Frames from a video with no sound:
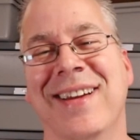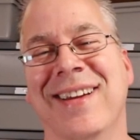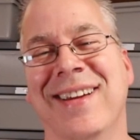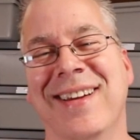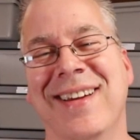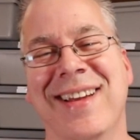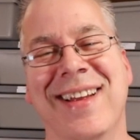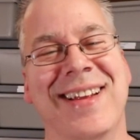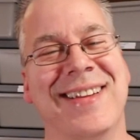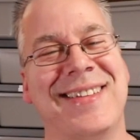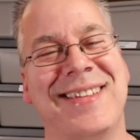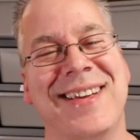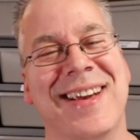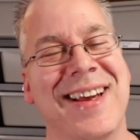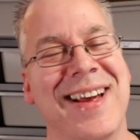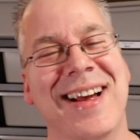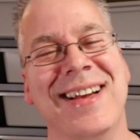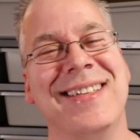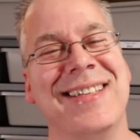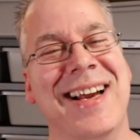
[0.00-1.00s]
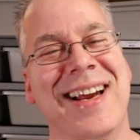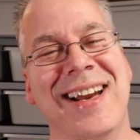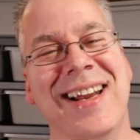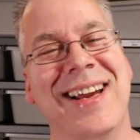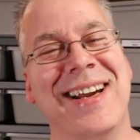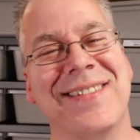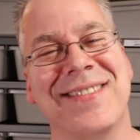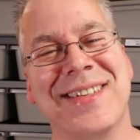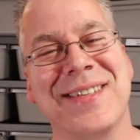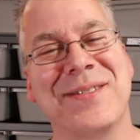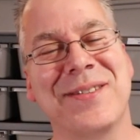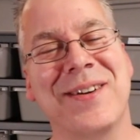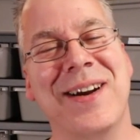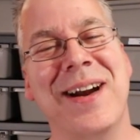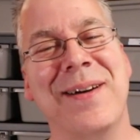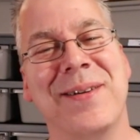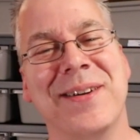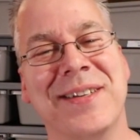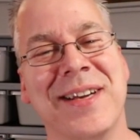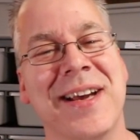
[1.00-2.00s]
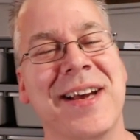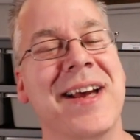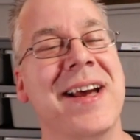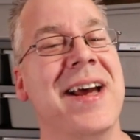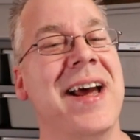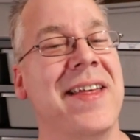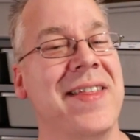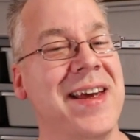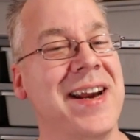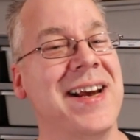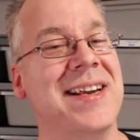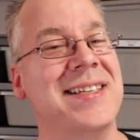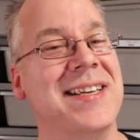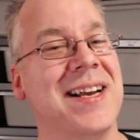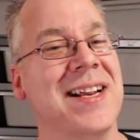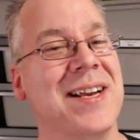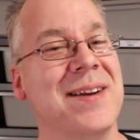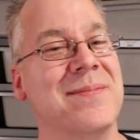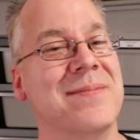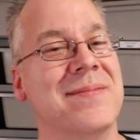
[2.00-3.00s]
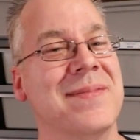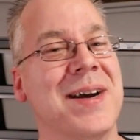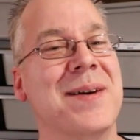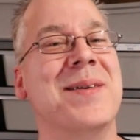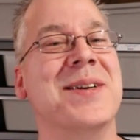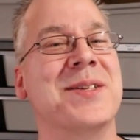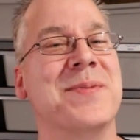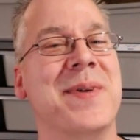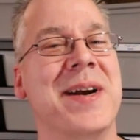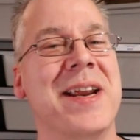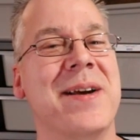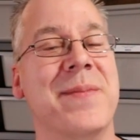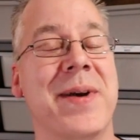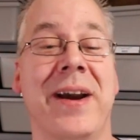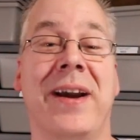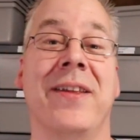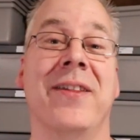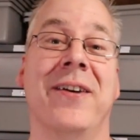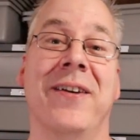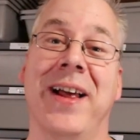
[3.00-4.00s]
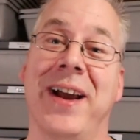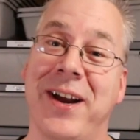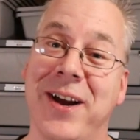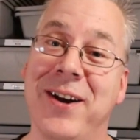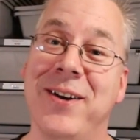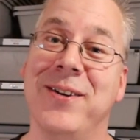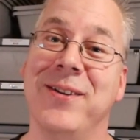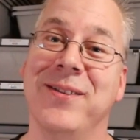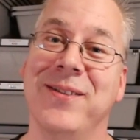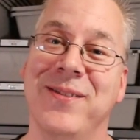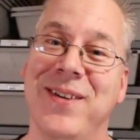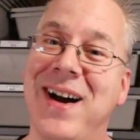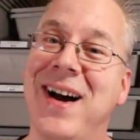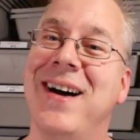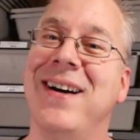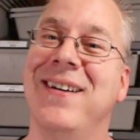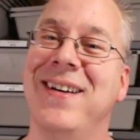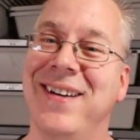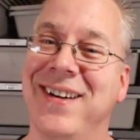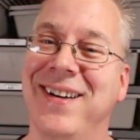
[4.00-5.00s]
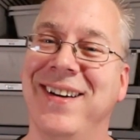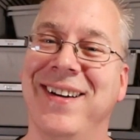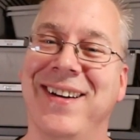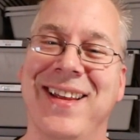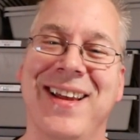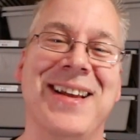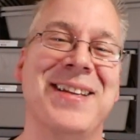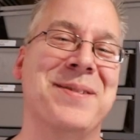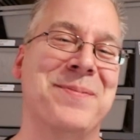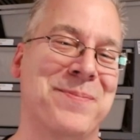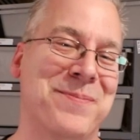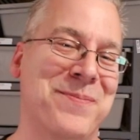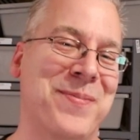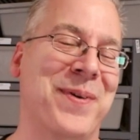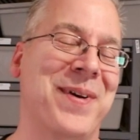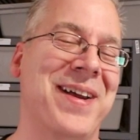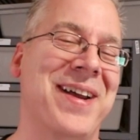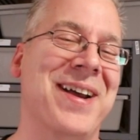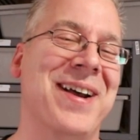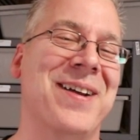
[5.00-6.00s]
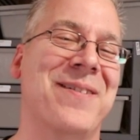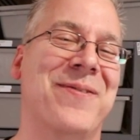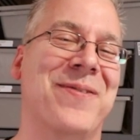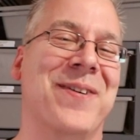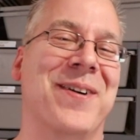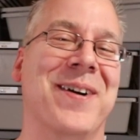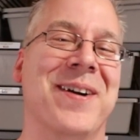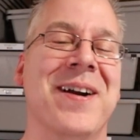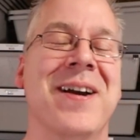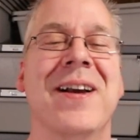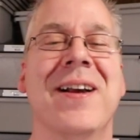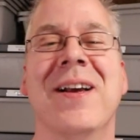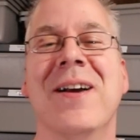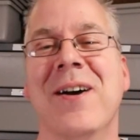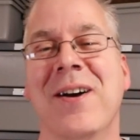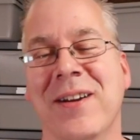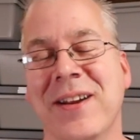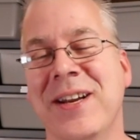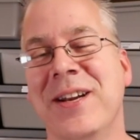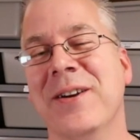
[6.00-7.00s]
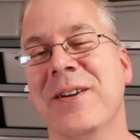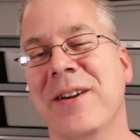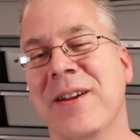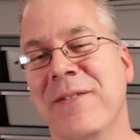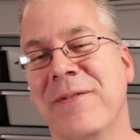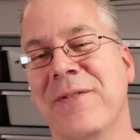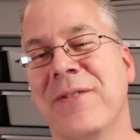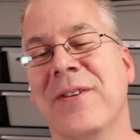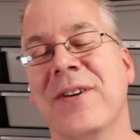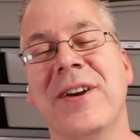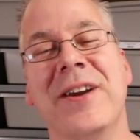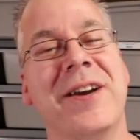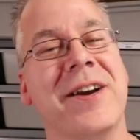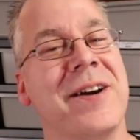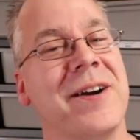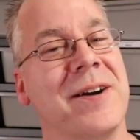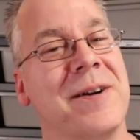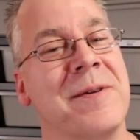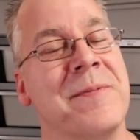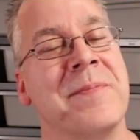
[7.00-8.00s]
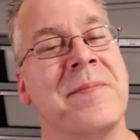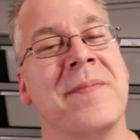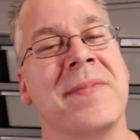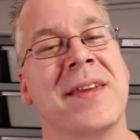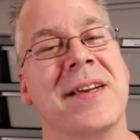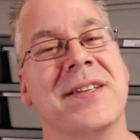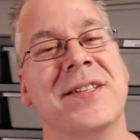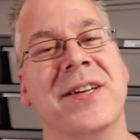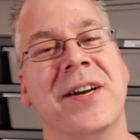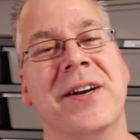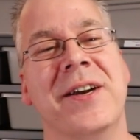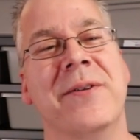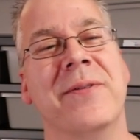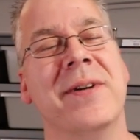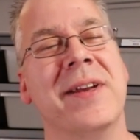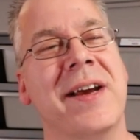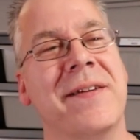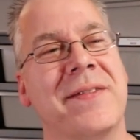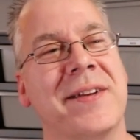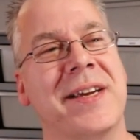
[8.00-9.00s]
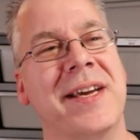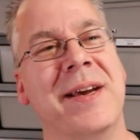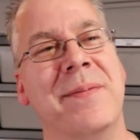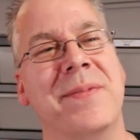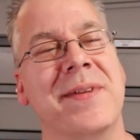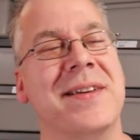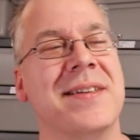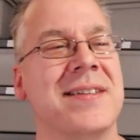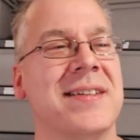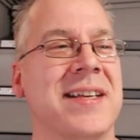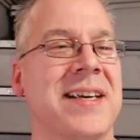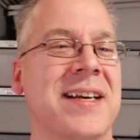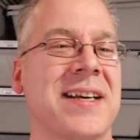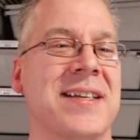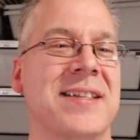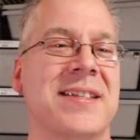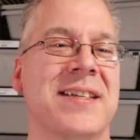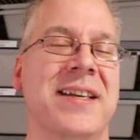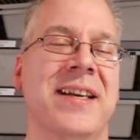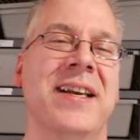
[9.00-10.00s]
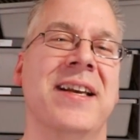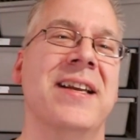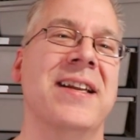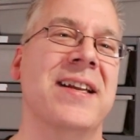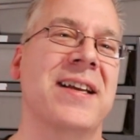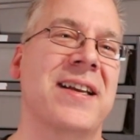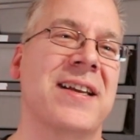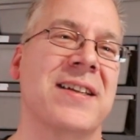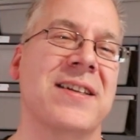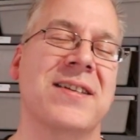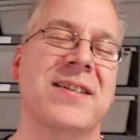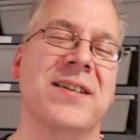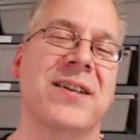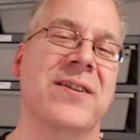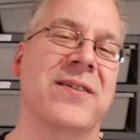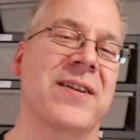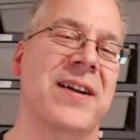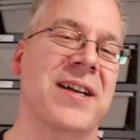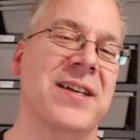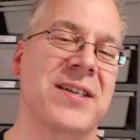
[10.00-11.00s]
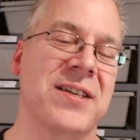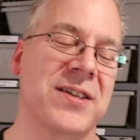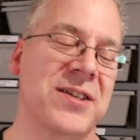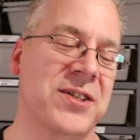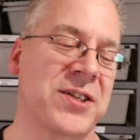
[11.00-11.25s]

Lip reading: that's not a lot of subscribers. And then I tell them how much money I'm making. They're like, oh, wow, that's pretty good for only doing it for a year. So you really have to keep these things into consideration.